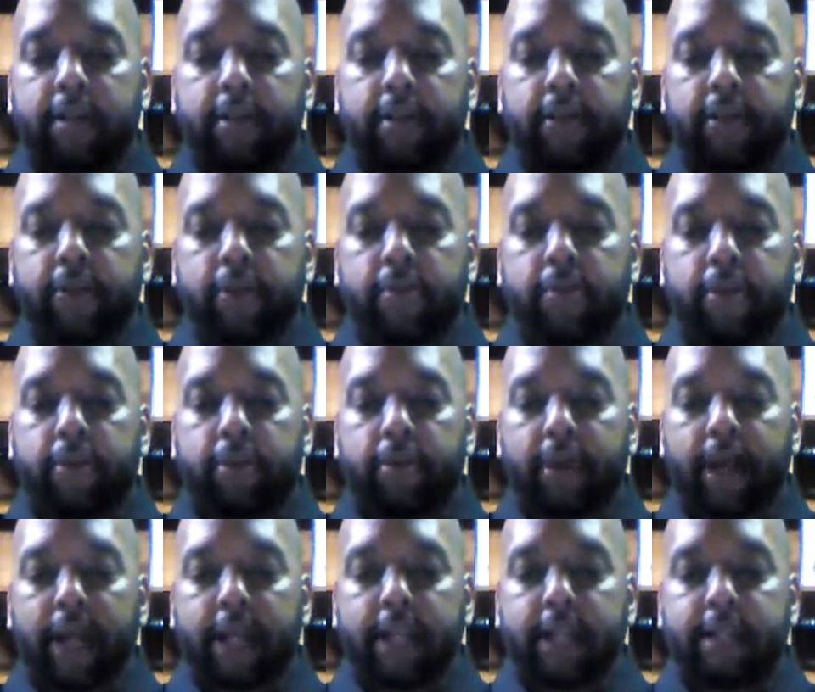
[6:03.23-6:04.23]
of the group
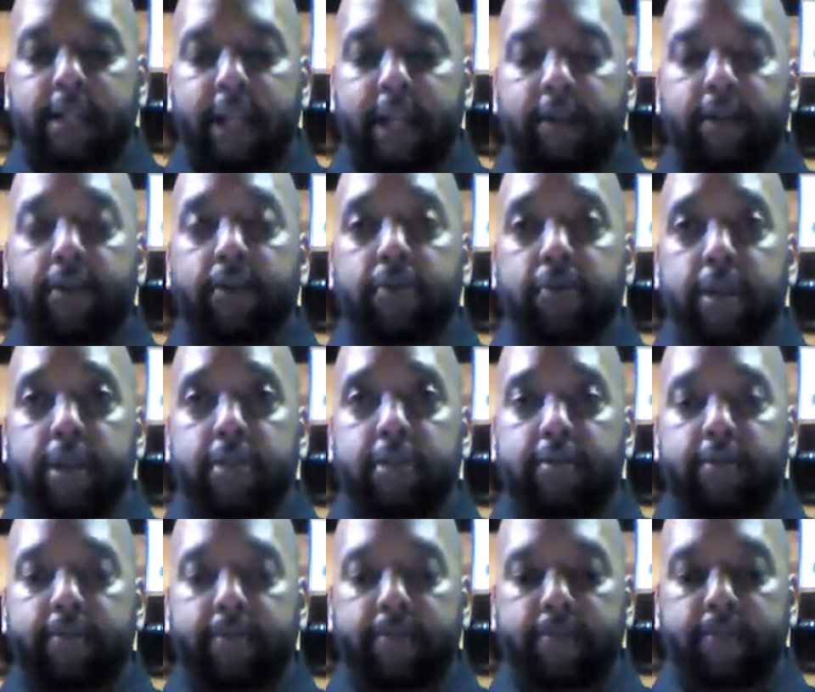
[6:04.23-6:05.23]
through any technical reason,